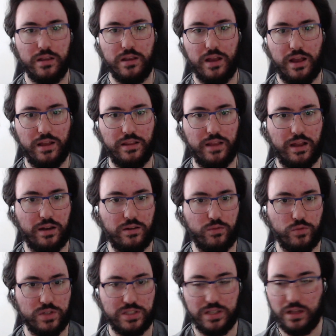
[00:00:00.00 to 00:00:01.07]
And then we
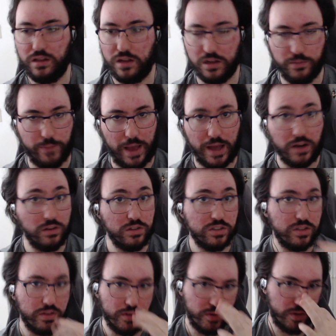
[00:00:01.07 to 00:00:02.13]
still got battles
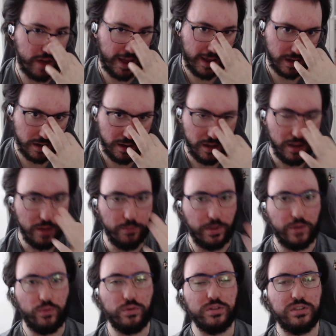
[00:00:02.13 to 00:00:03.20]
through that, but it
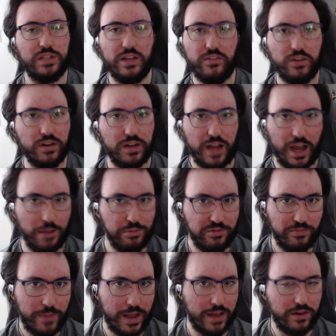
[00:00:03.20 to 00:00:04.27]
was different type of
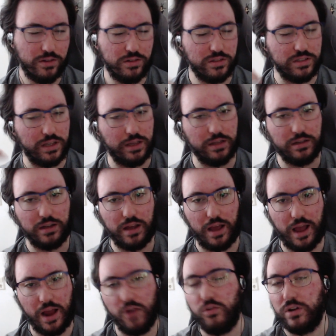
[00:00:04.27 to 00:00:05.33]
battles, and
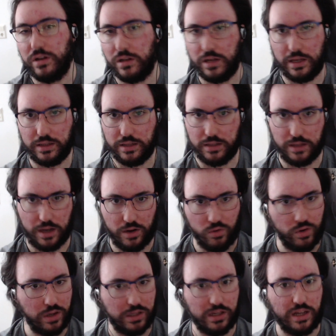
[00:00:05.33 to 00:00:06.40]
I really liked it. I
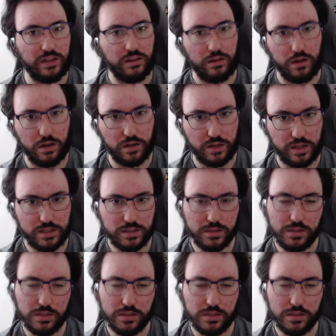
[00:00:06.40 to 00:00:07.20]
really liked the contest.